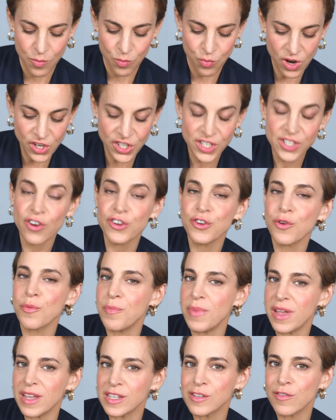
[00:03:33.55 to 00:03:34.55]
brushes are your
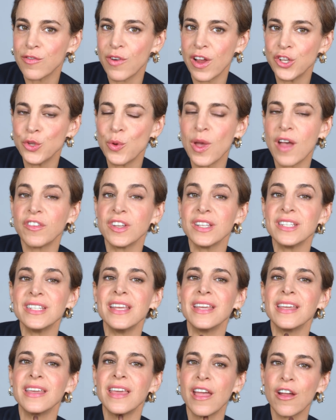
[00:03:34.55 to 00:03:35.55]
best friend. You have to
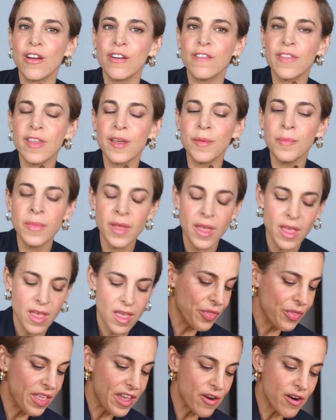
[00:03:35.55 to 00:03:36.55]
take care of them.
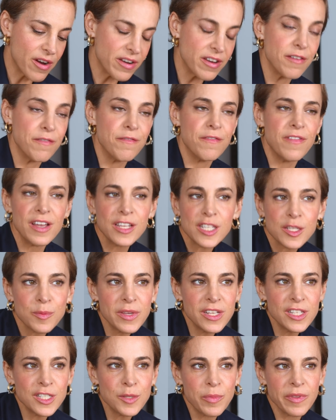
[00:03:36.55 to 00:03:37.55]
They are an
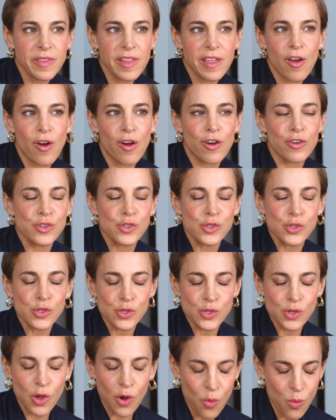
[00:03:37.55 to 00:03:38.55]
investment, but they are
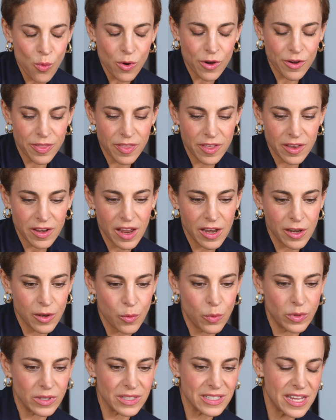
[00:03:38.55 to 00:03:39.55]
so worth it
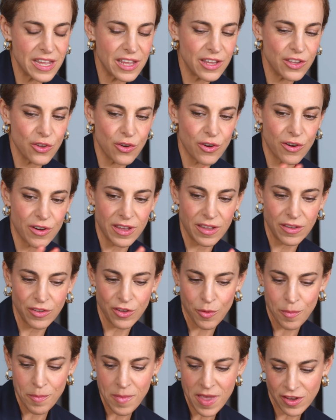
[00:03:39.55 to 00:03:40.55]
and will take your
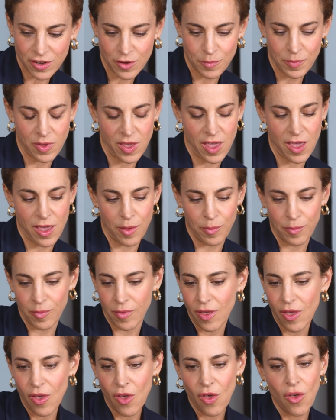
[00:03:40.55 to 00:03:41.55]
makeup
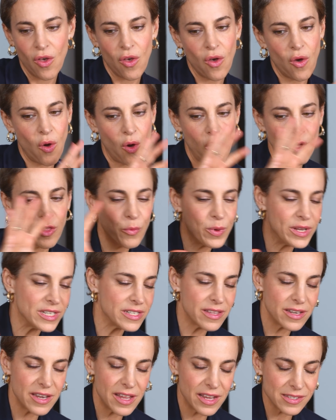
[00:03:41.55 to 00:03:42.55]
game all the way
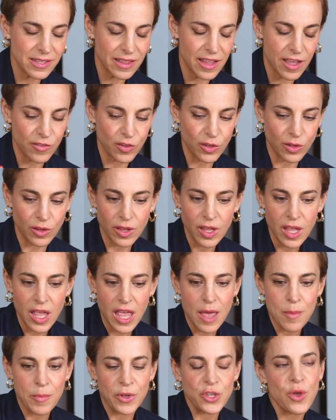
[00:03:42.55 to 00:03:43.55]
to the next level,
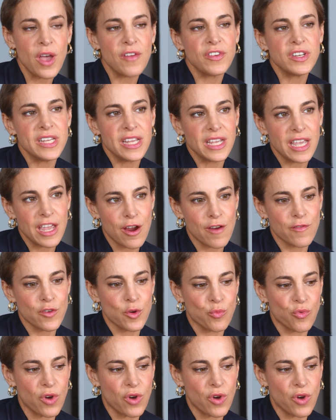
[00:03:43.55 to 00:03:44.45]
but you have to take care of your